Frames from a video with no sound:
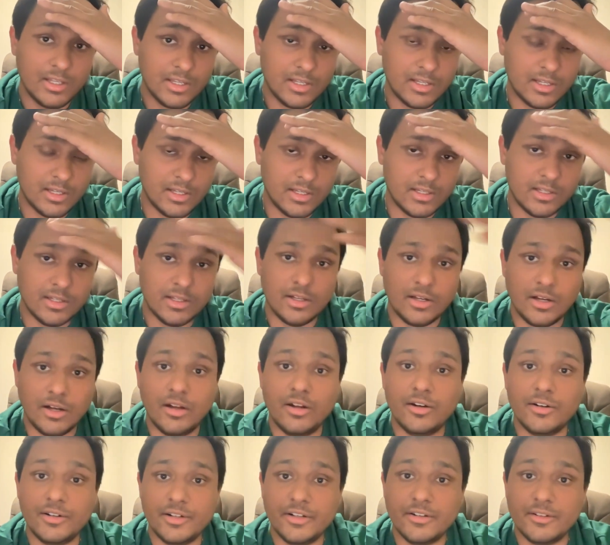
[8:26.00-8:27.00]

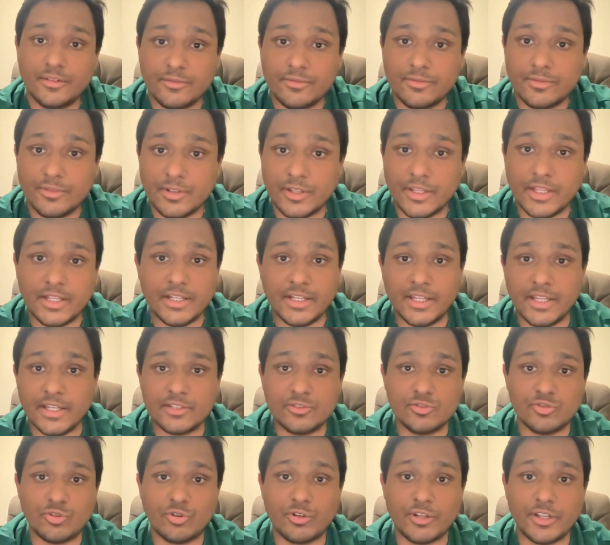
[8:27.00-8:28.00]
heard in
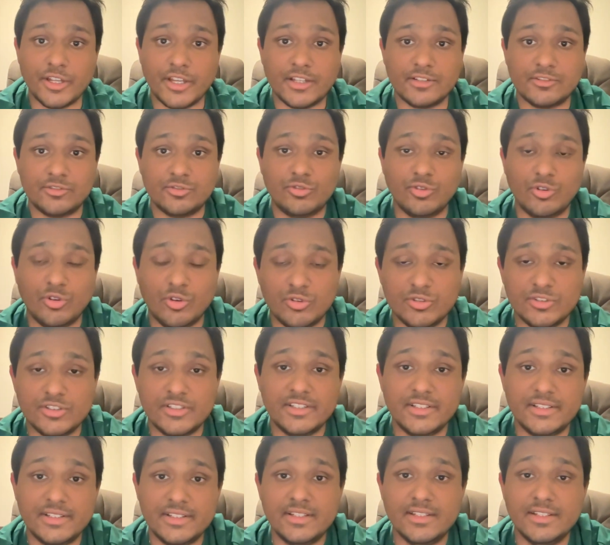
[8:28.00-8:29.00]
exotic
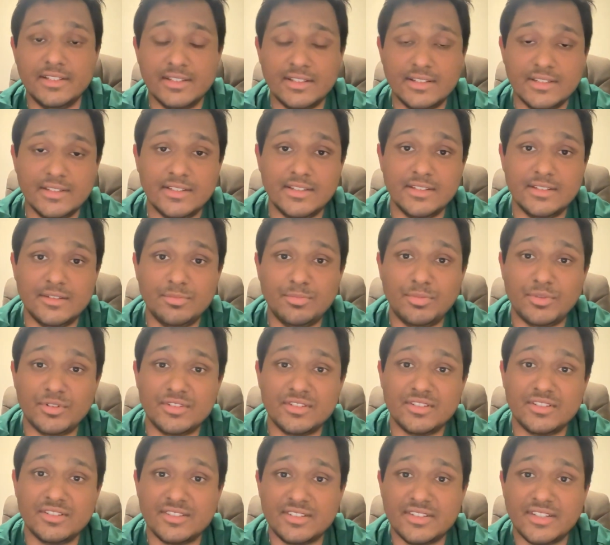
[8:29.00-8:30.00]
astrology, this
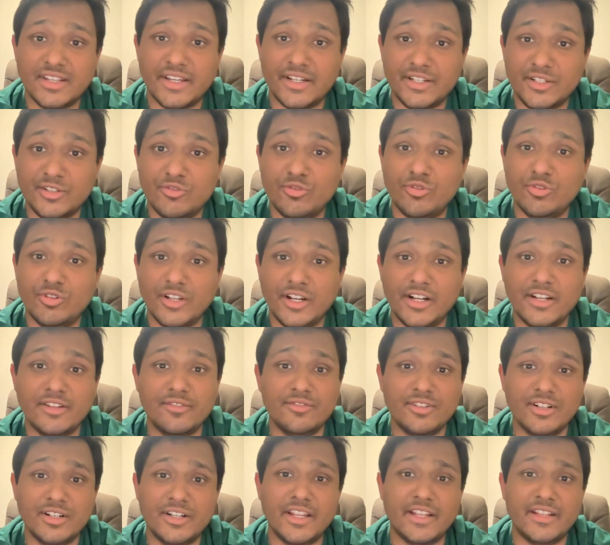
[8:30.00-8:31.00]
person said, you know, that
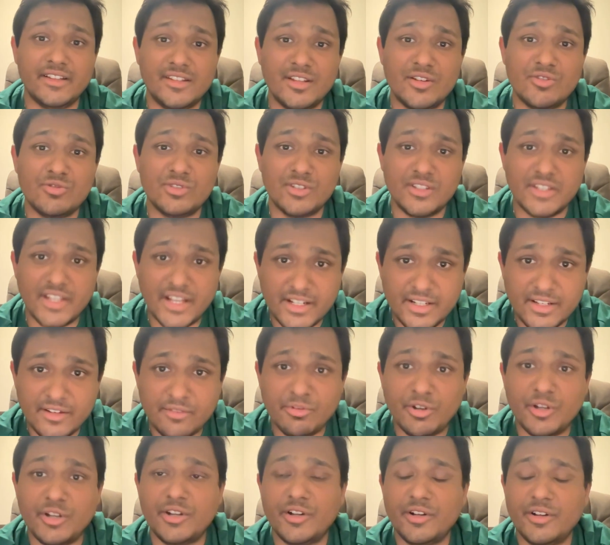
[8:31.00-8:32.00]
if the 10th house is
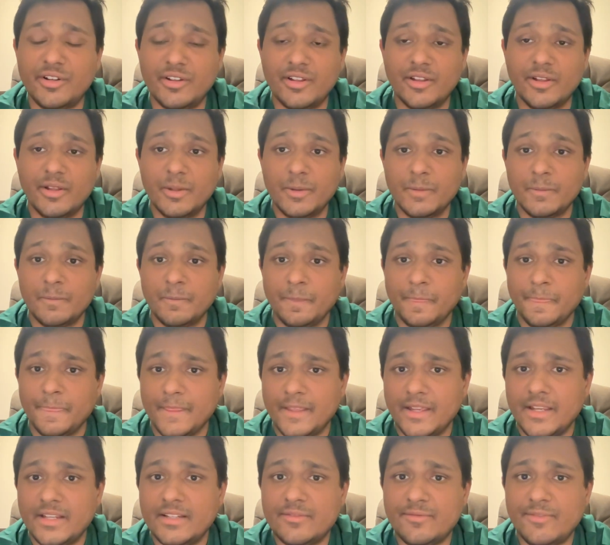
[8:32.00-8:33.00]
activated,
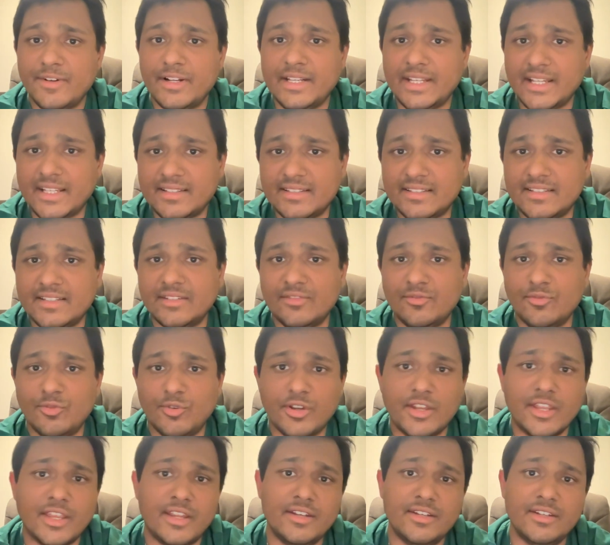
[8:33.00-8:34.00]
it's fantastic
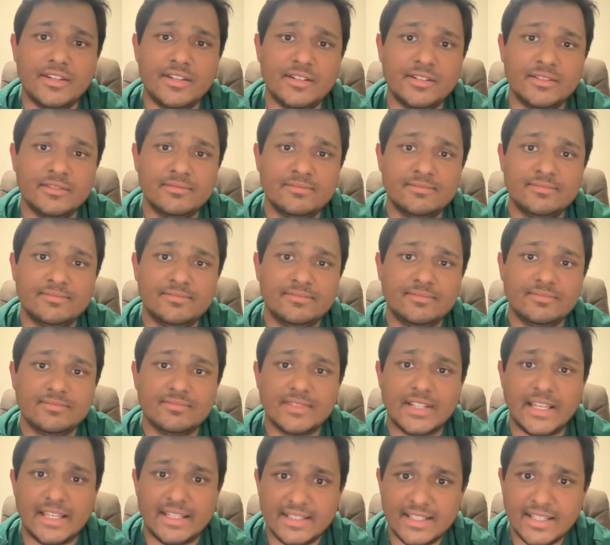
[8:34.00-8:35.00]
for career.
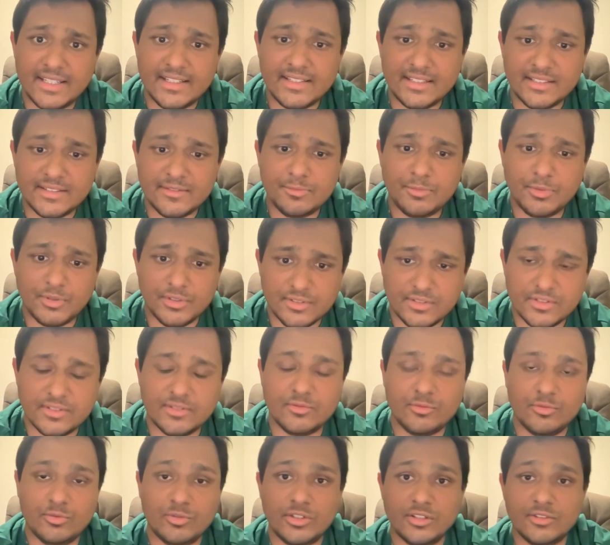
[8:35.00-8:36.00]
And then this
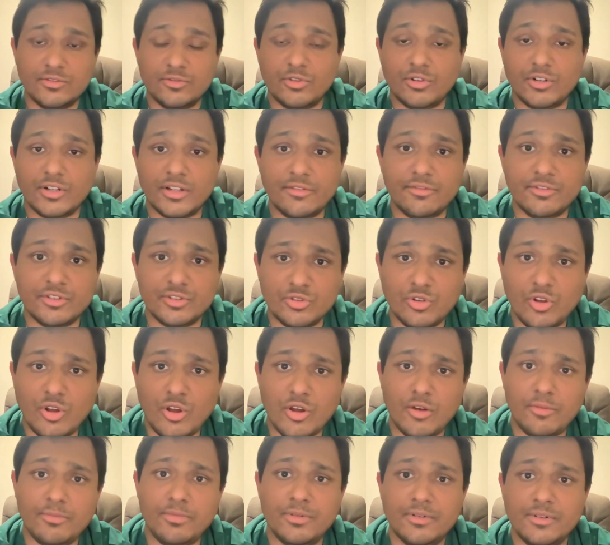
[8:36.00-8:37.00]
person who does not have a
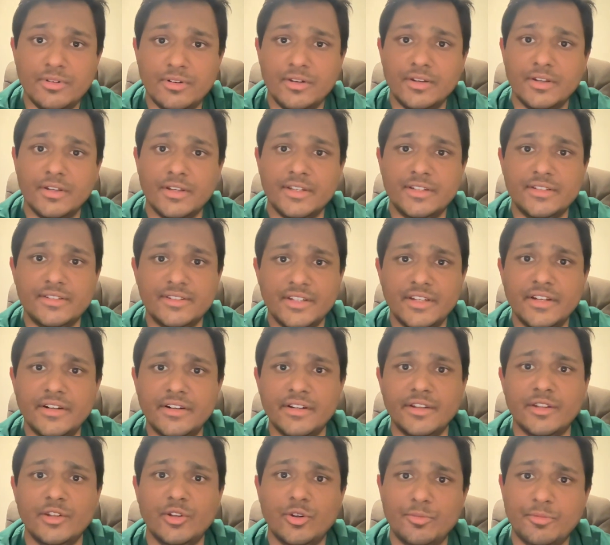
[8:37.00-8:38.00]
job, he's
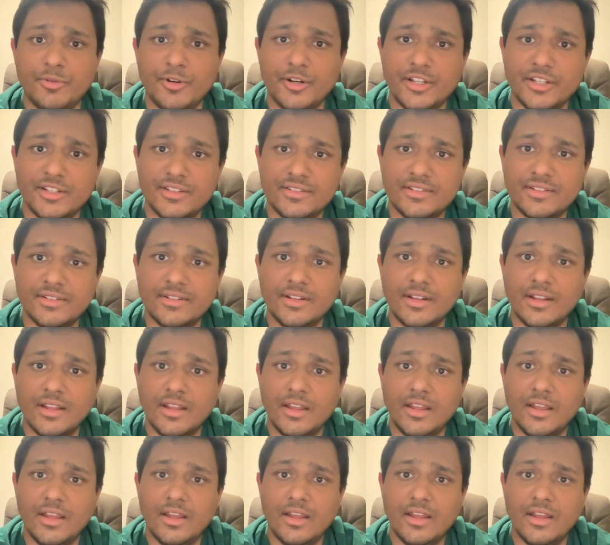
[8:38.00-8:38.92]
hearing your prediction.